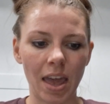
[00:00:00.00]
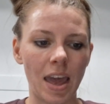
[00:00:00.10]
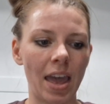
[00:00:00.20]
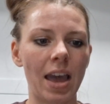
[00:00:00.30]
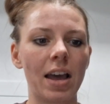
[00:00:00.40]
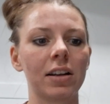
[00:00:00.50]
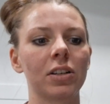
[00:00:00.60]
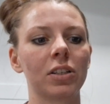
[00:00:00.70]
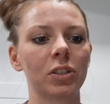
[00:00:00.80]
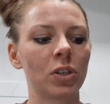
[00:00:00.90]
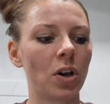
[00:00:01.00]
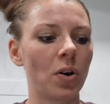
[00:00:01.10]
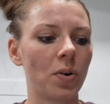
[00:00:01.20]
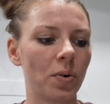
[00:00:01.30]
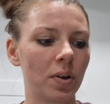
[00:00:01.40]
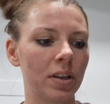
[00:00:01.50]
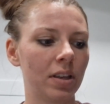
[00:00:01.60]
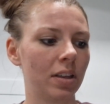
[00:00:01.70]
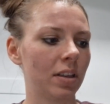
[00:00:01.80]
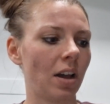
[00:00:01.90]
And so
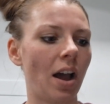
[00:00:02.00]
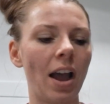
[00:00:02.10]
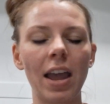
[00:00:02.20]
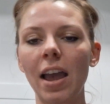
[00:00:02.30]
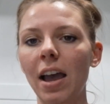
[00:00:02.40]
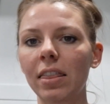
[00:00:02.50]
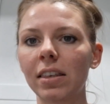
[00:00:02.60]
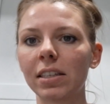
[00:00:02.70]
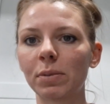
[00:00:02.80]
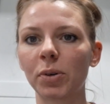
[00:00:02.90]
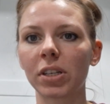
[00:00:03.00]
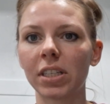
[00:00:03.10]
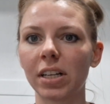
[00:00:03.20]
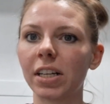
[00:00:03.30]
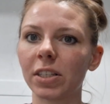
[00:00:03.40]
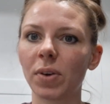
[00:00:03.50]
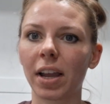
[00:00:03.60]
I had this book series